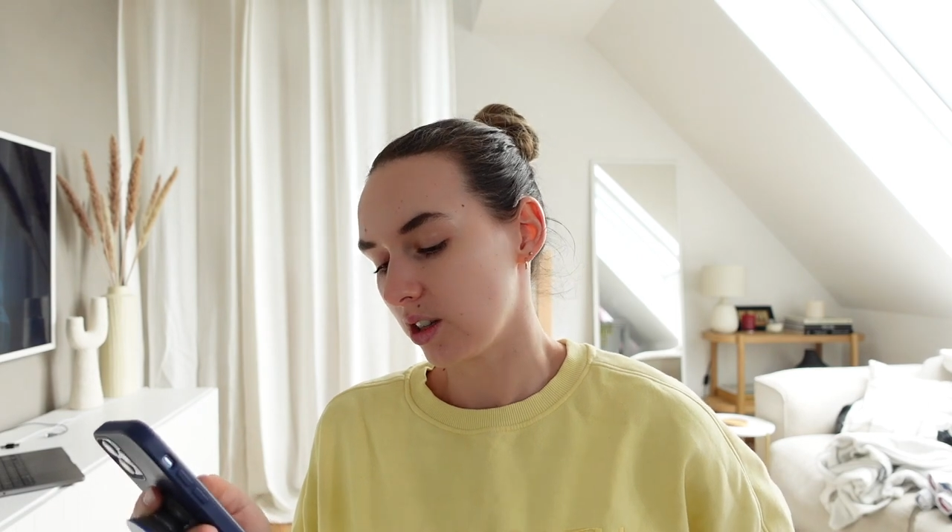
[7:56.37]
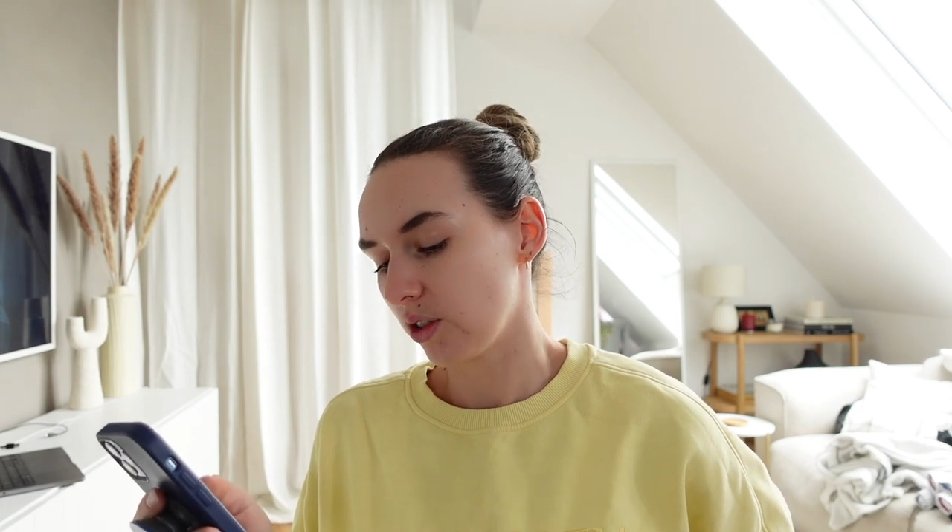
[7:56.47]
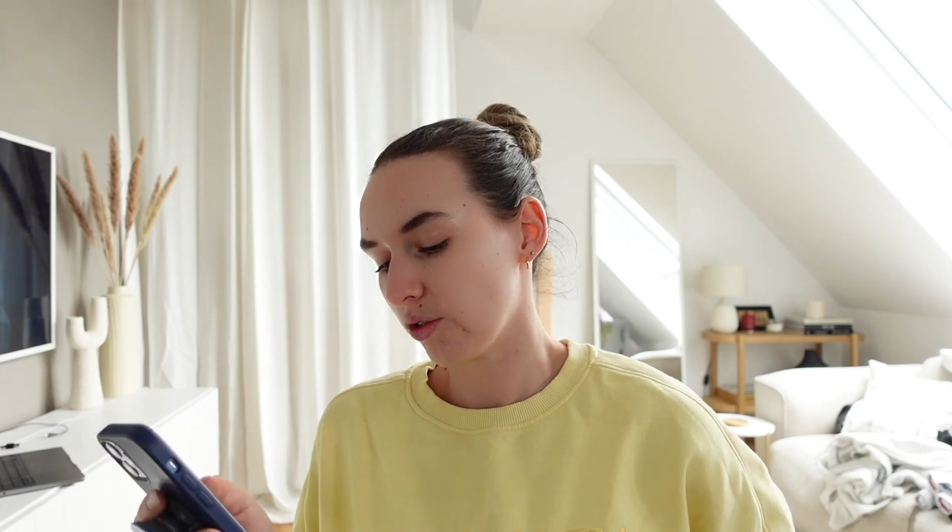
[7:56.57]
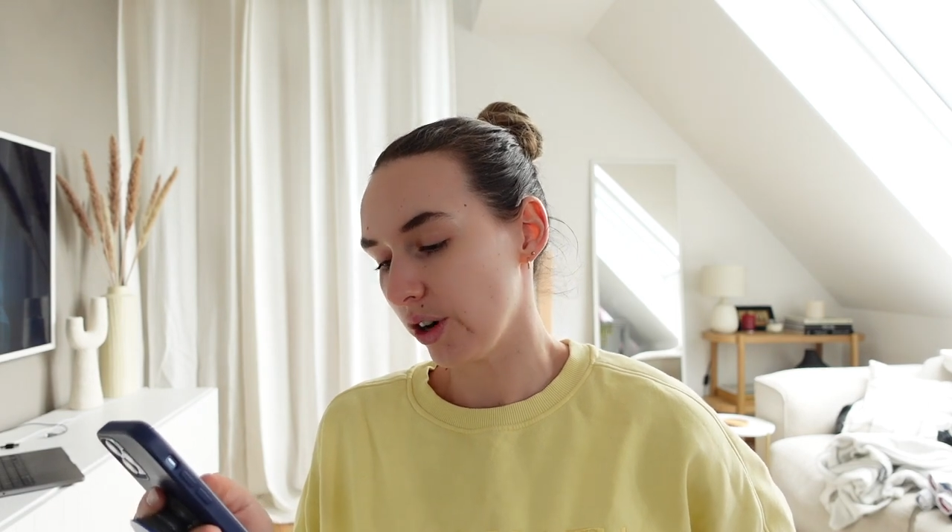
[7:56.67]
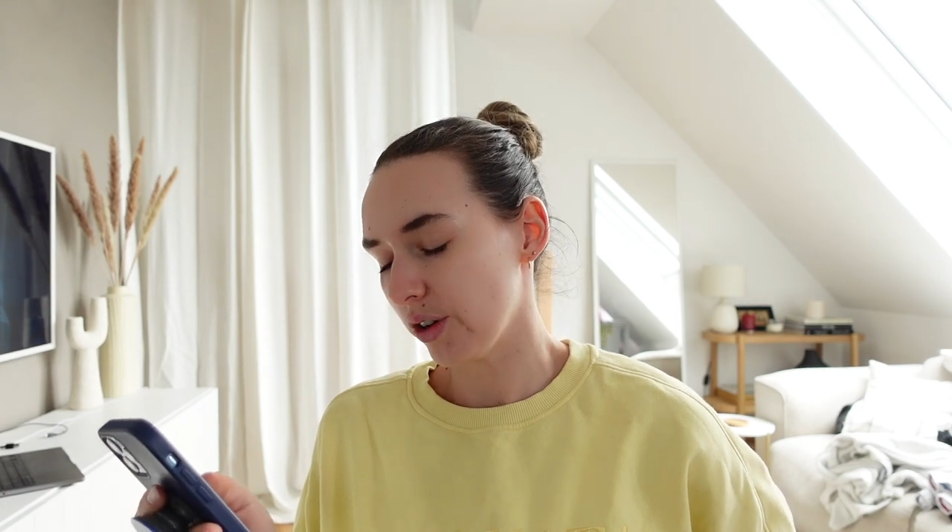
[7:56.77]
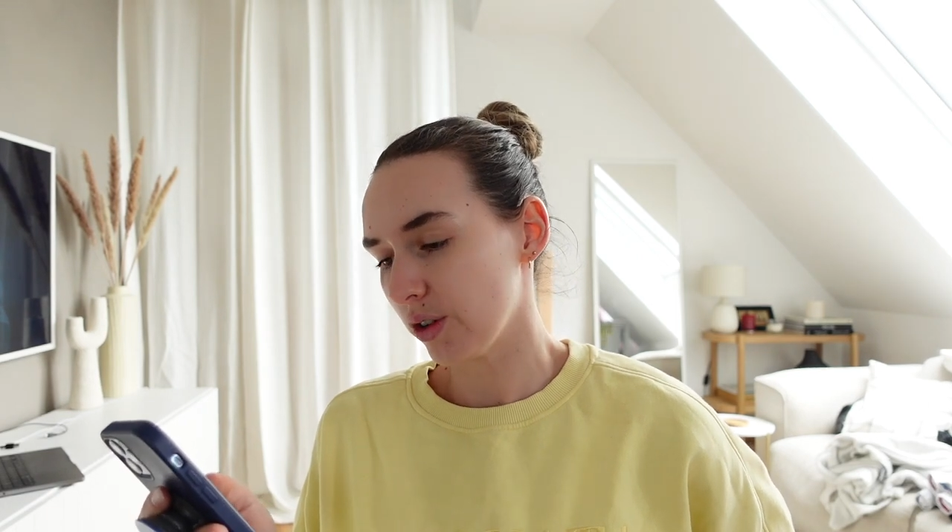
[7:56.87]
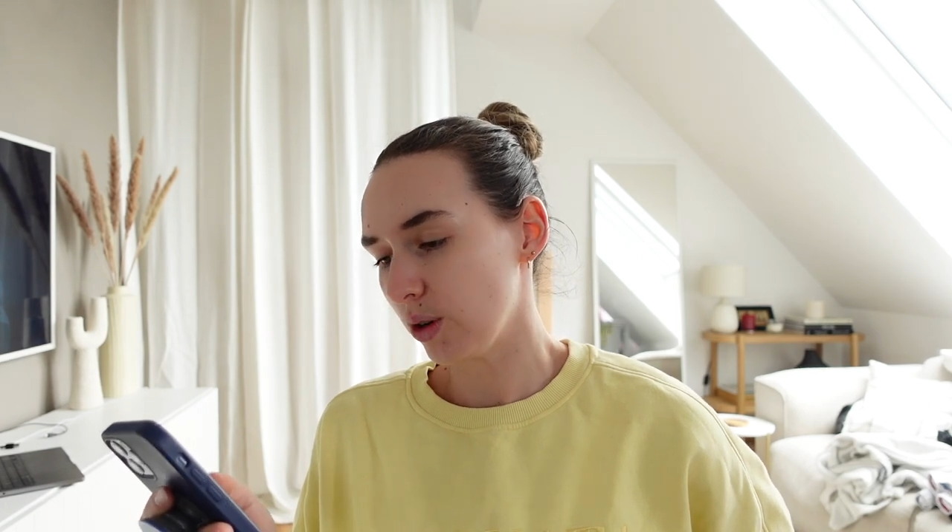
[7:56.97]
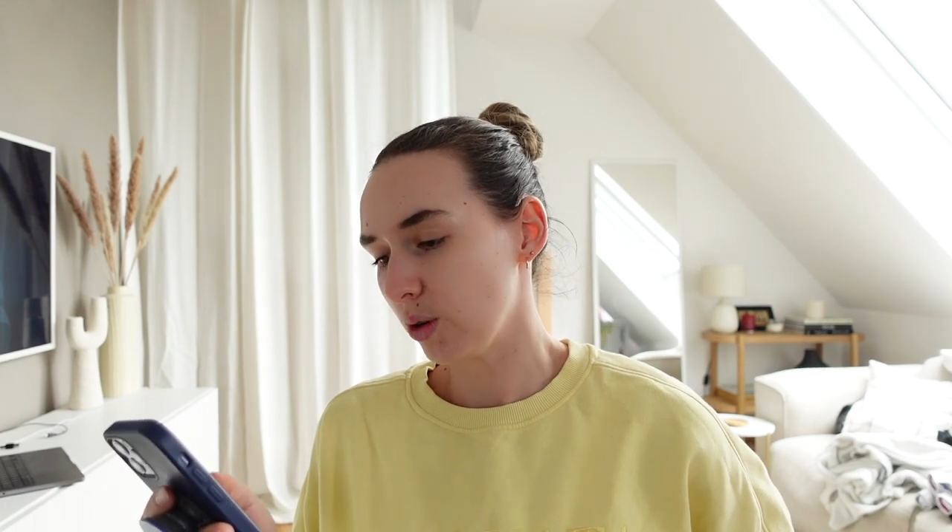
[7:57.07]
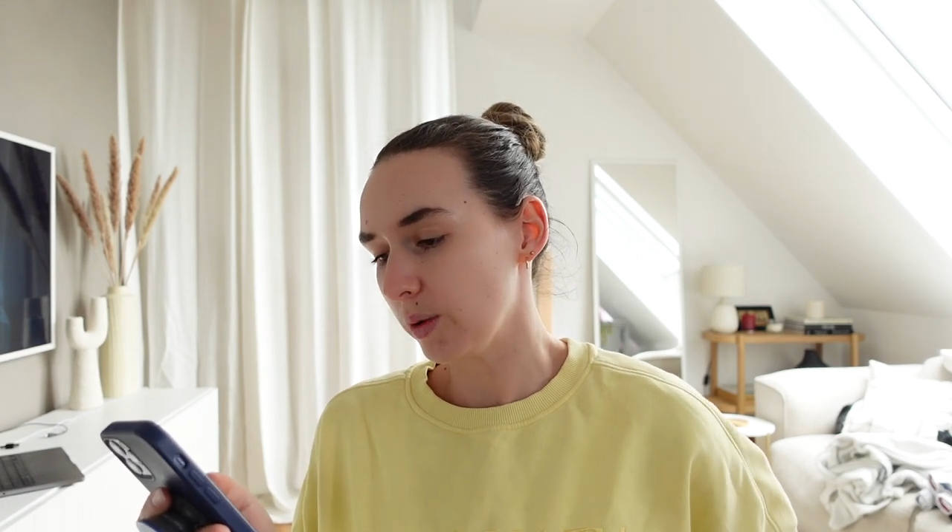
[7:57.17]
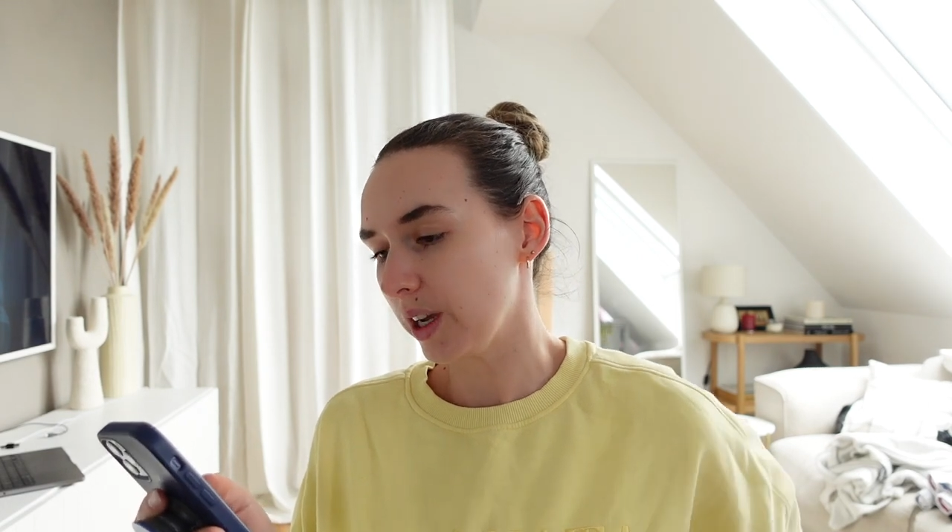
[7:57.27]
throughout the
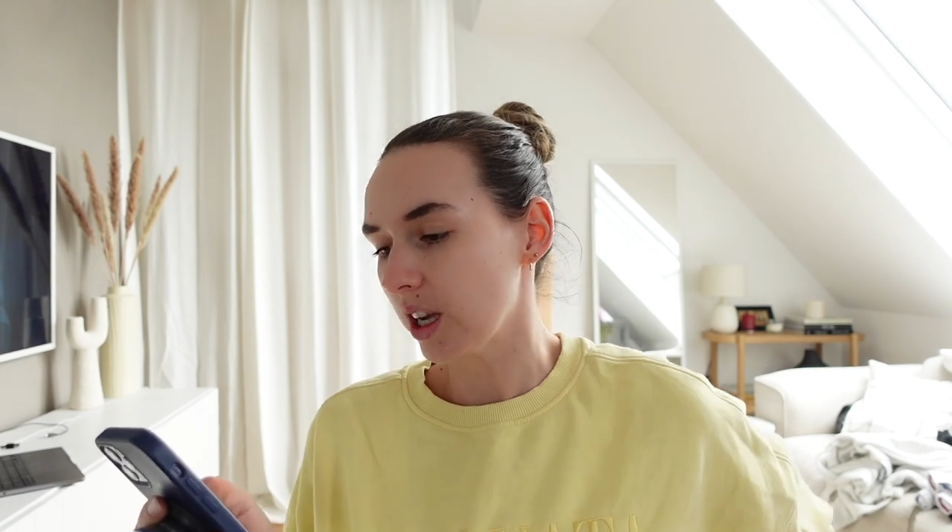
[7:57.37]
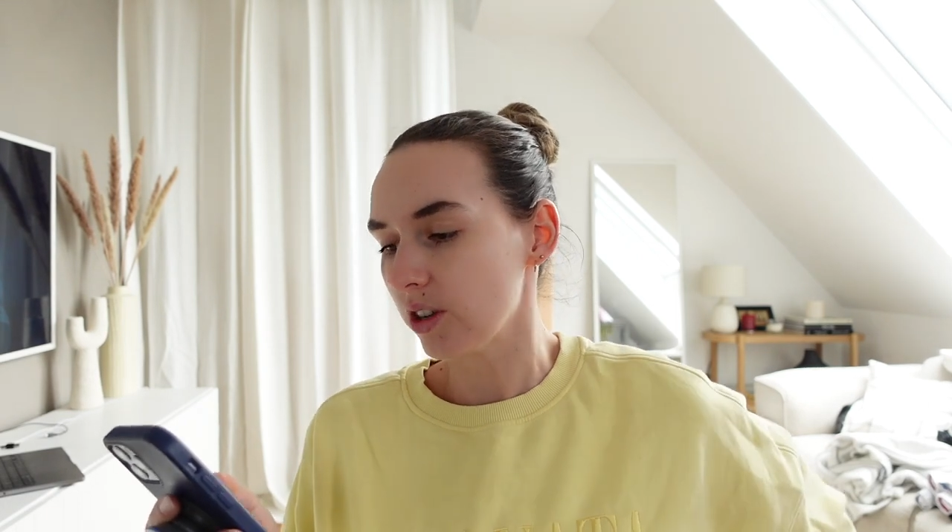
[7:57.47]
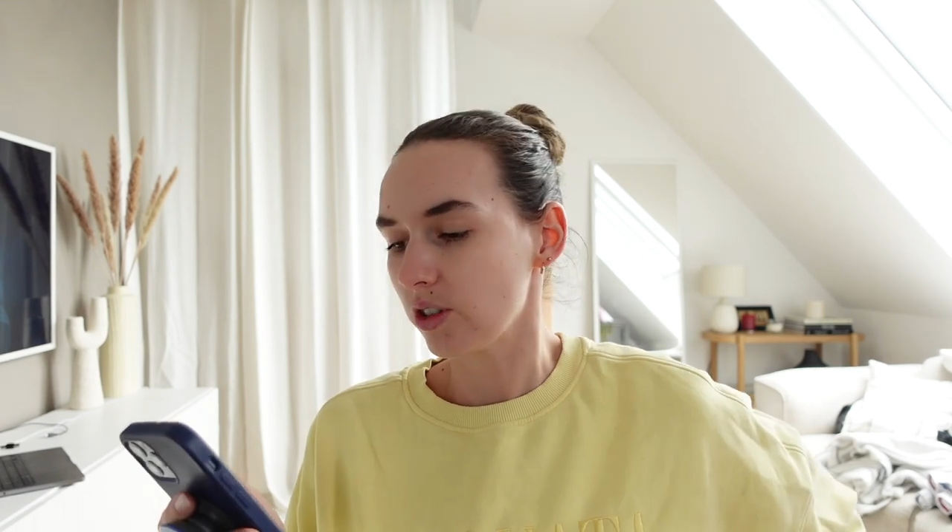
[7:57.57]
whole week.